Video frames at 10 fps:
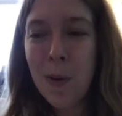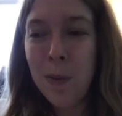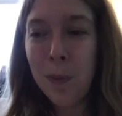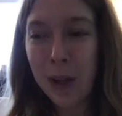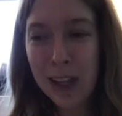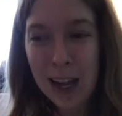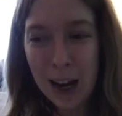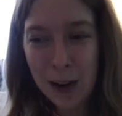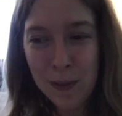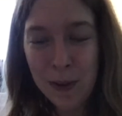be
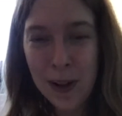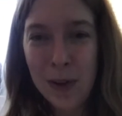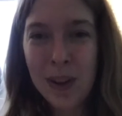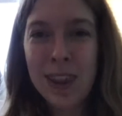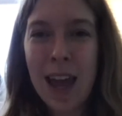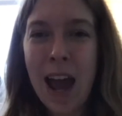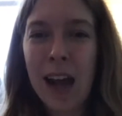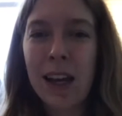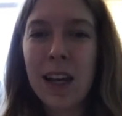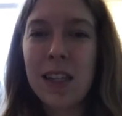careful with
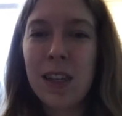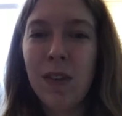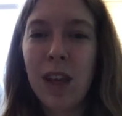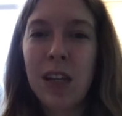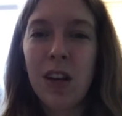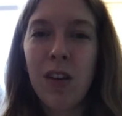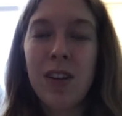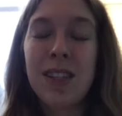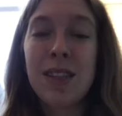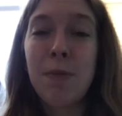that because if they start
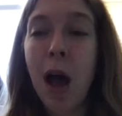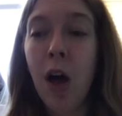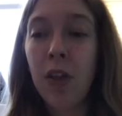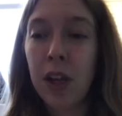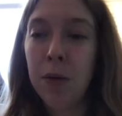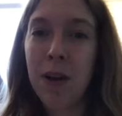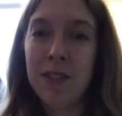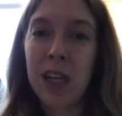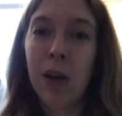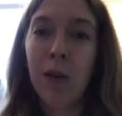to smell, then you have
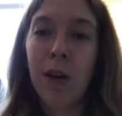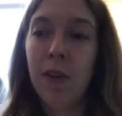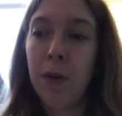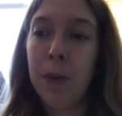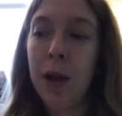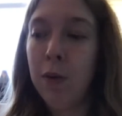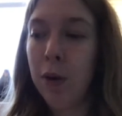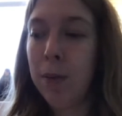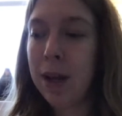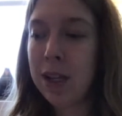to get rid of them and
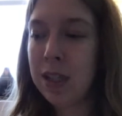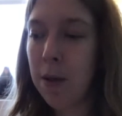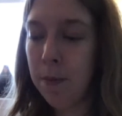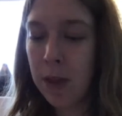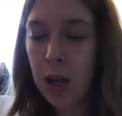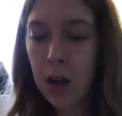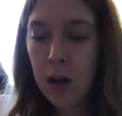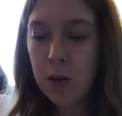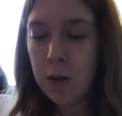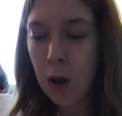remix them.
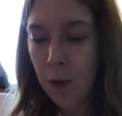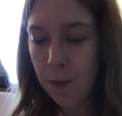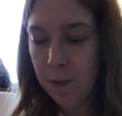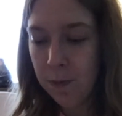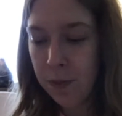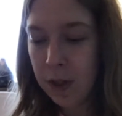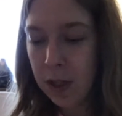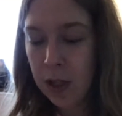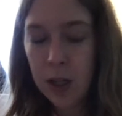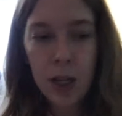So,
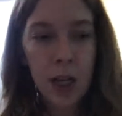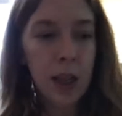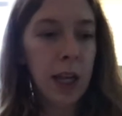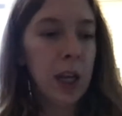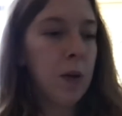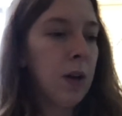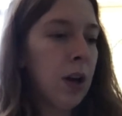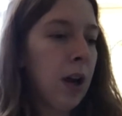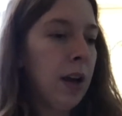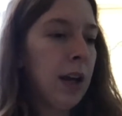and like you can
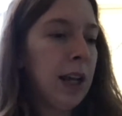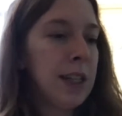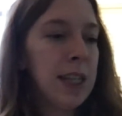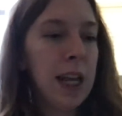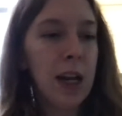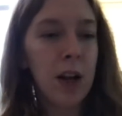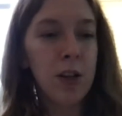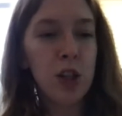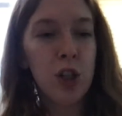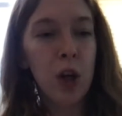already see, and I'll
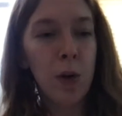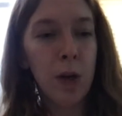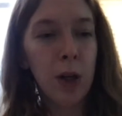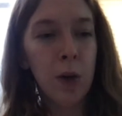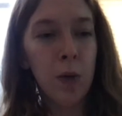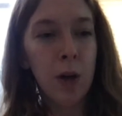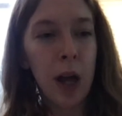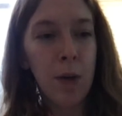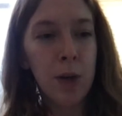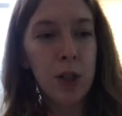just show you what
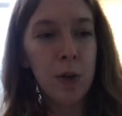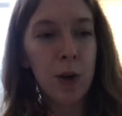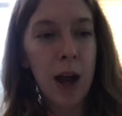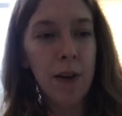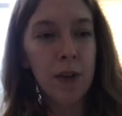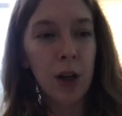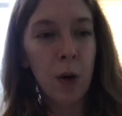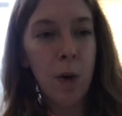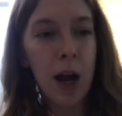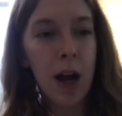I would do after a
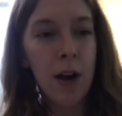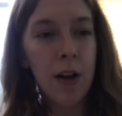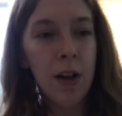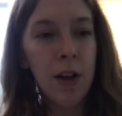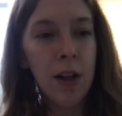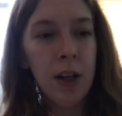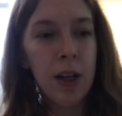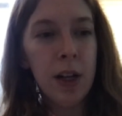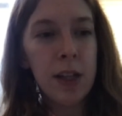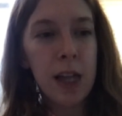while,
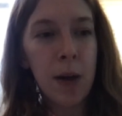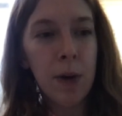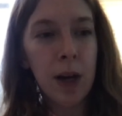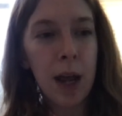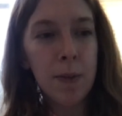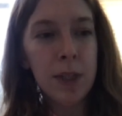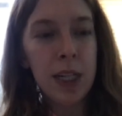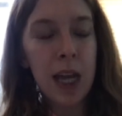is I would empty